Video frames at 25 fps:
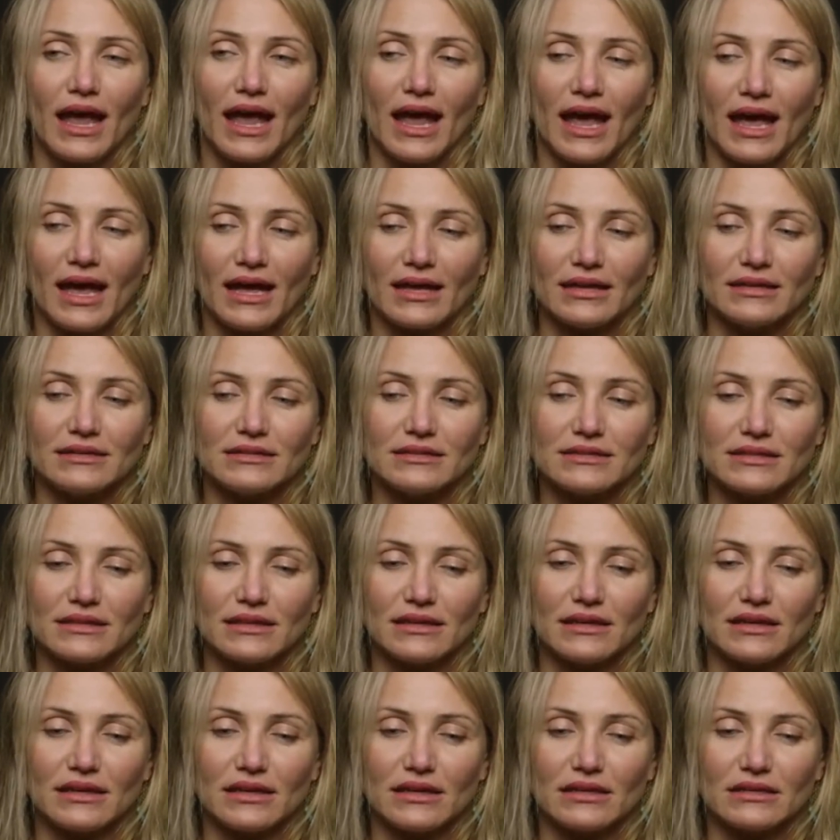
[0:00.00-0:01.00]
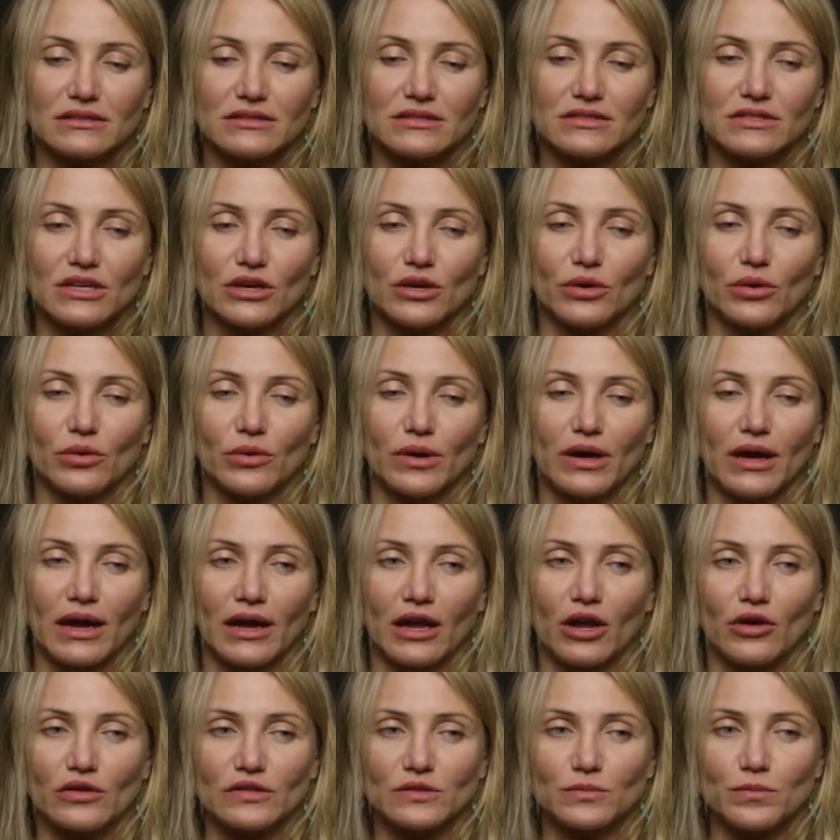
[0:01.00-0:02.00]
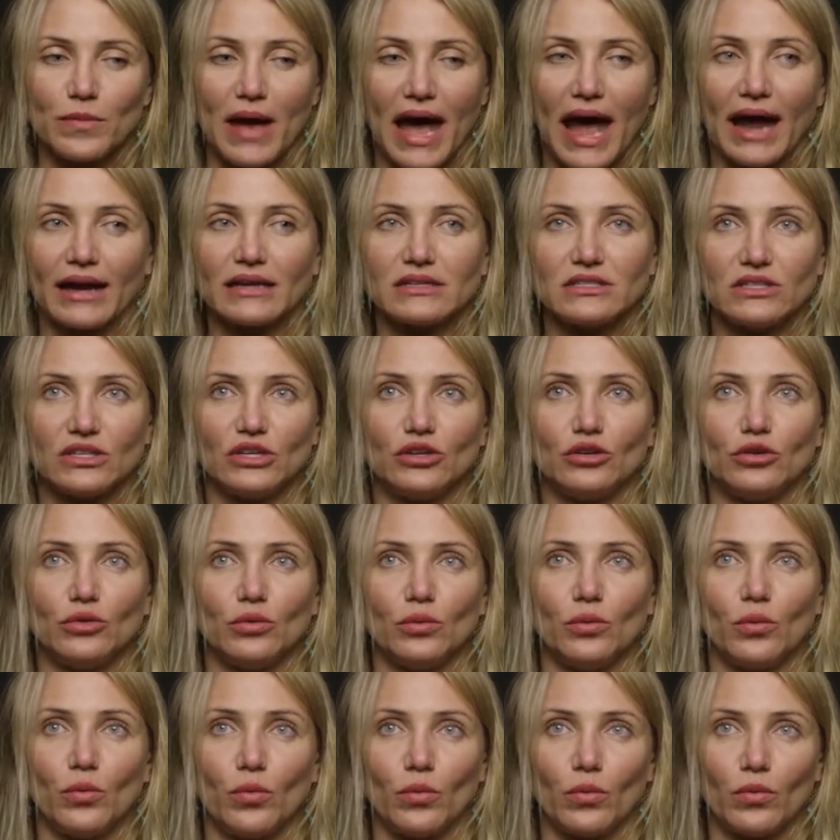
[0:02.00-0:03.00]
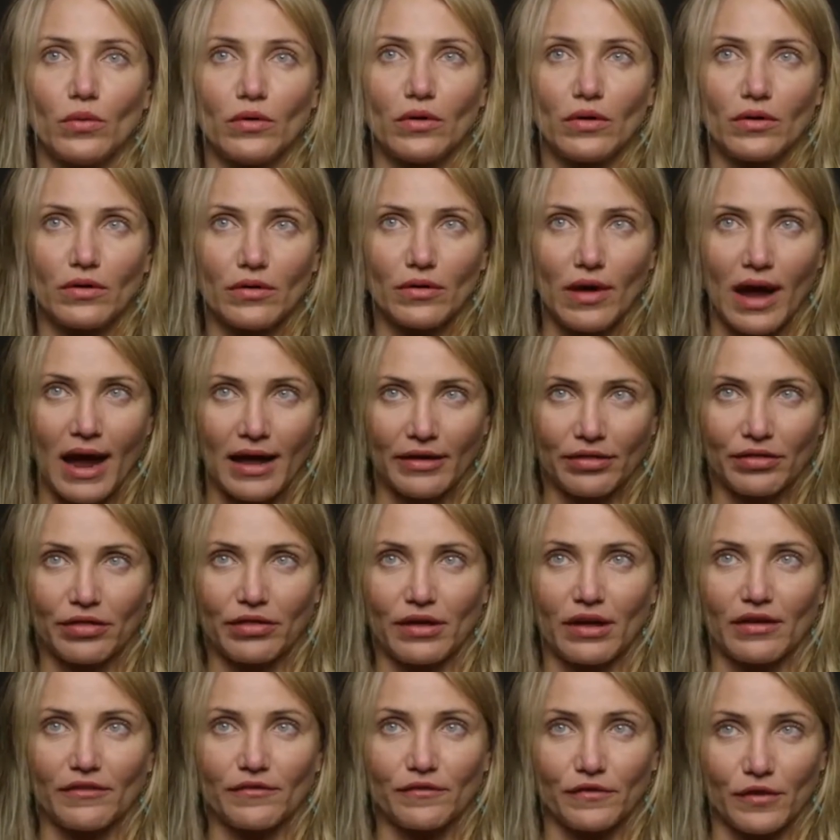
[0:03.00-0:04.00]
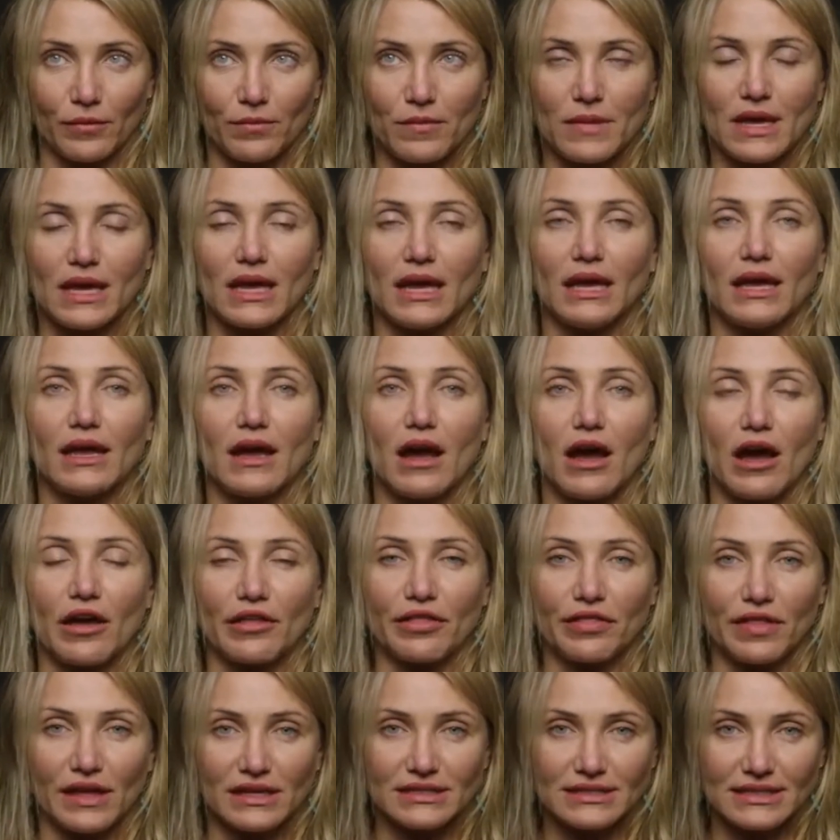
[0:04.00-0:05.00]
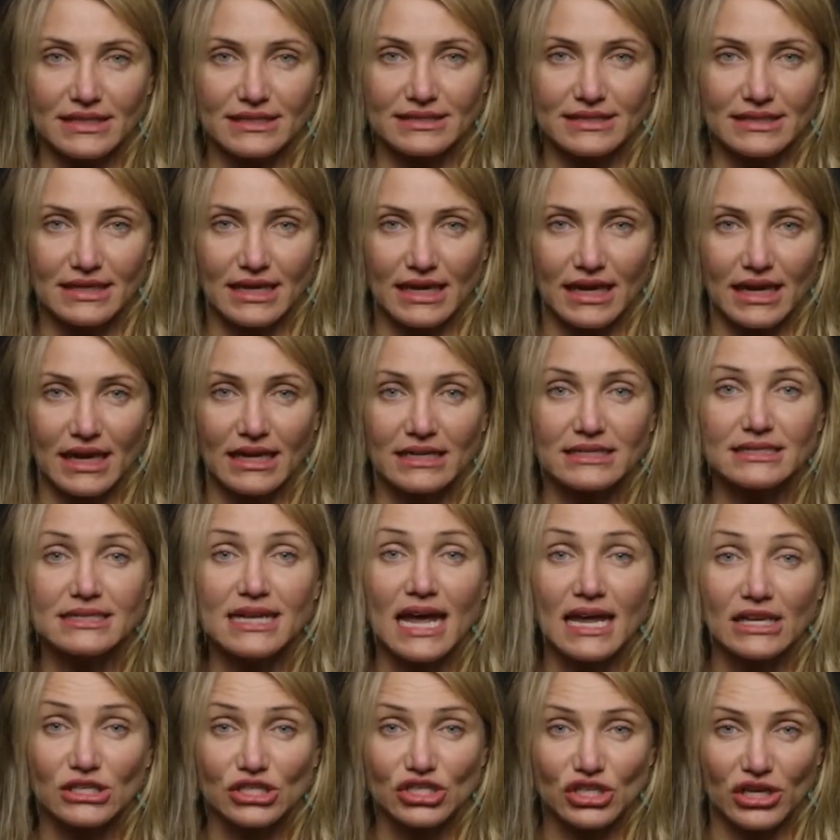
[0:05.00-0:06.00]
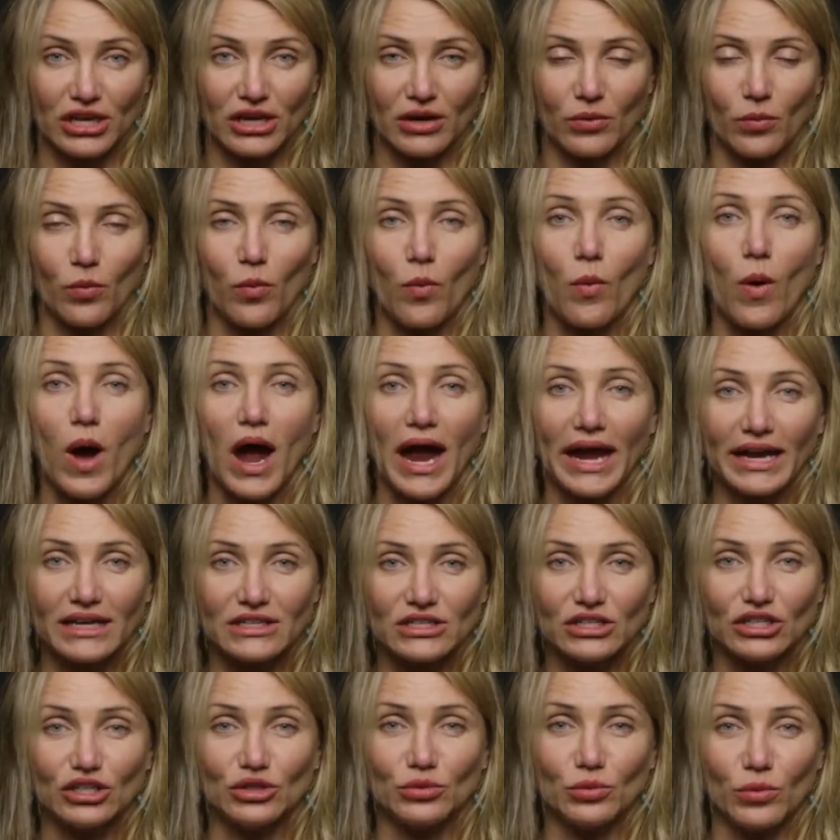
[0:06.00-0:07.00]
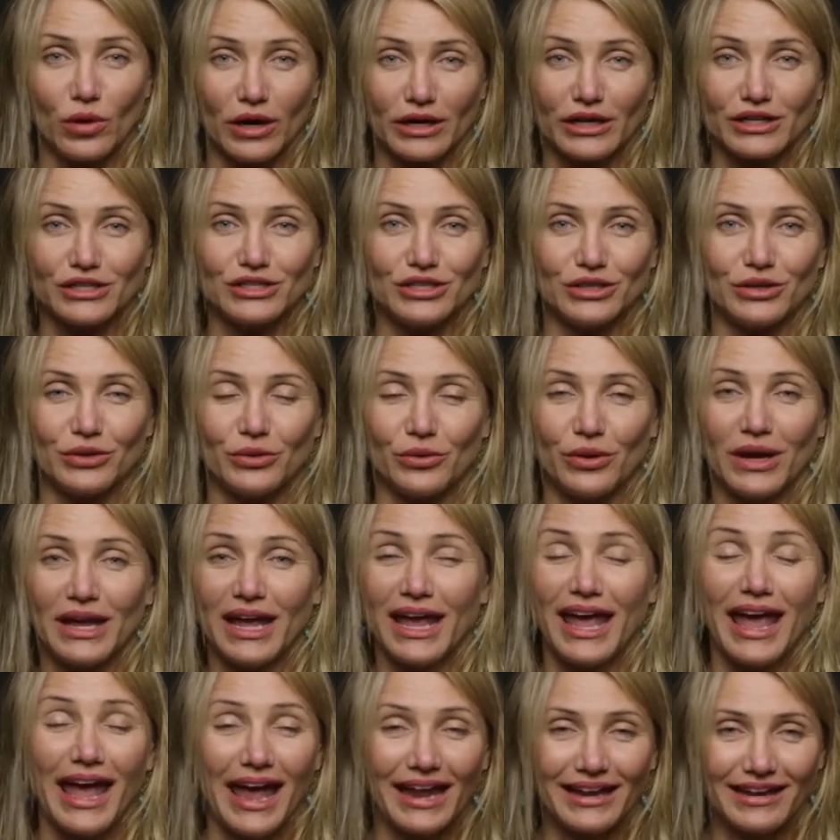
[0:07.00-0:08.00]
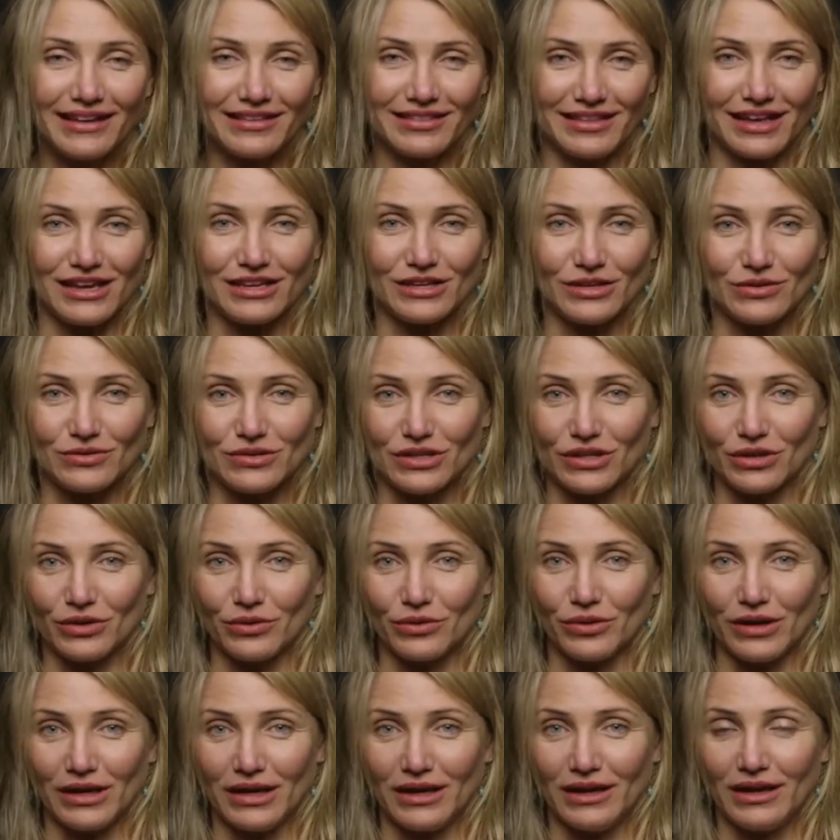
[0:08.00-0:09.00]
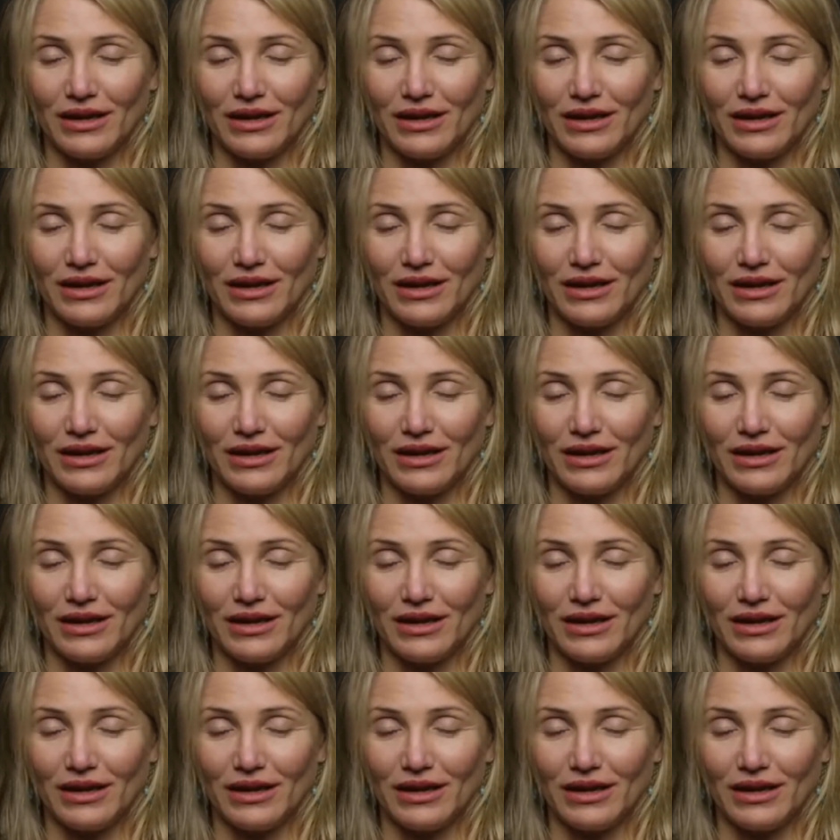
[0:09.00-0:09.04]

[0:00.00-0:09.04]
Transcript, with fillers: And so it goes back to, I think for me, authenticity, intention. Why do you want to do anything you do?